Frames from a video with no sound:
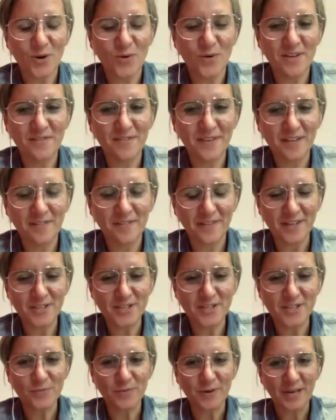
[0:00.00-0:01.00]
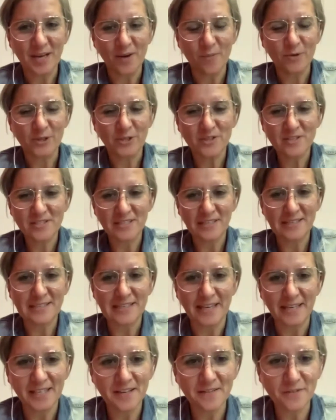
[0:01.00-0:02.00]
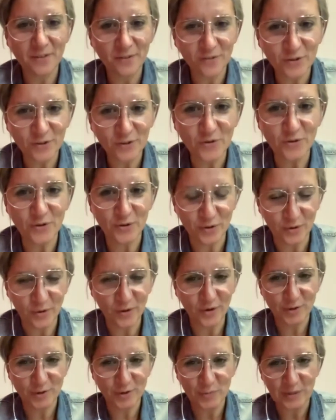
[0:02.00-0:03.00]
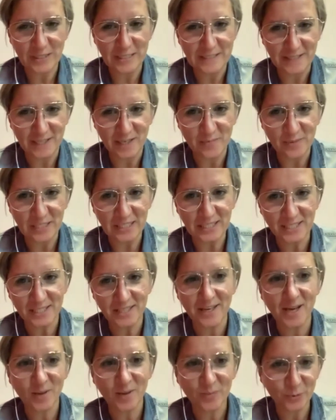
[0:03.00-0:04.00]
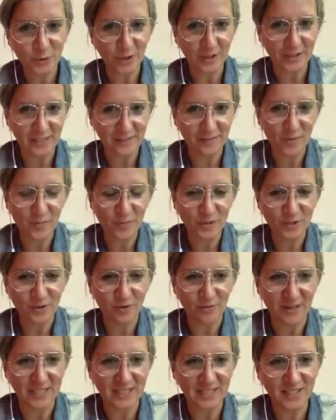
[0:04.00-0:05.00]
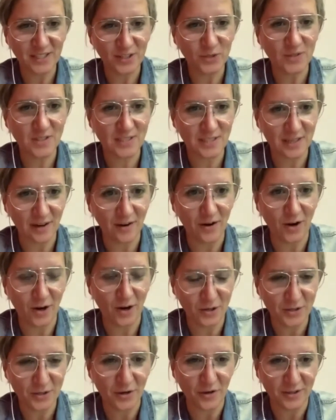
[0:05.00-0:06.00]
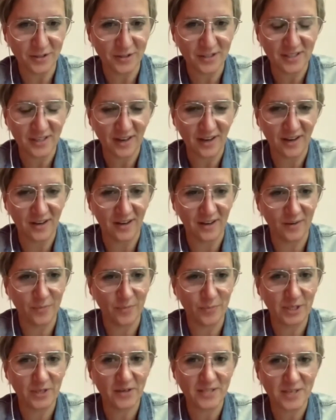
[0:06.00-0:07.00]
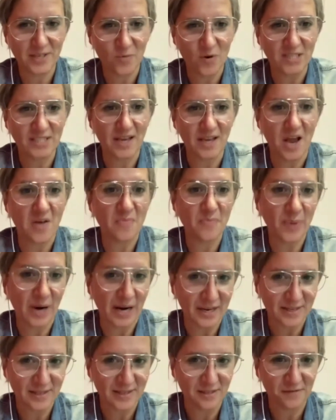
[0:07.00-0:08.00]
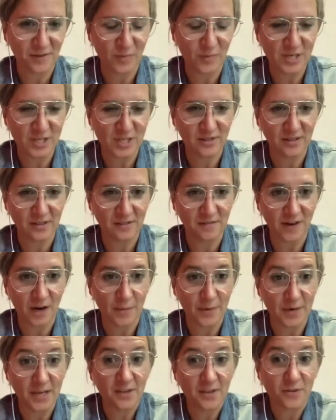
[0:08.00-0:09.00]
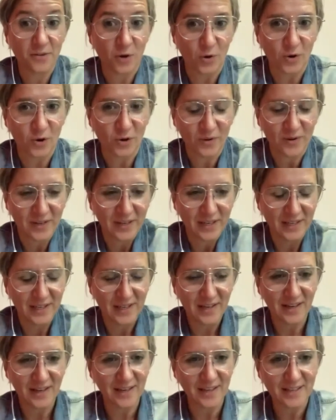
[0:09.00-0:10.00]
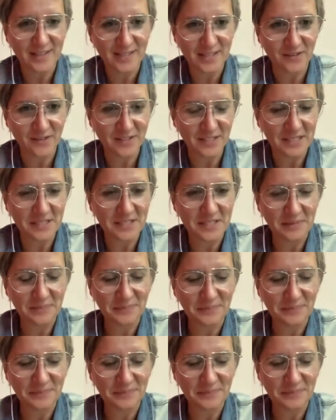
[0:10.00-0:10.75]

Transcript: if, if I just recap what he says, like even though you know a lot about sustainability and product development already, you still learned a lot uh, because it was unbiased information and very thorough, I guess, content.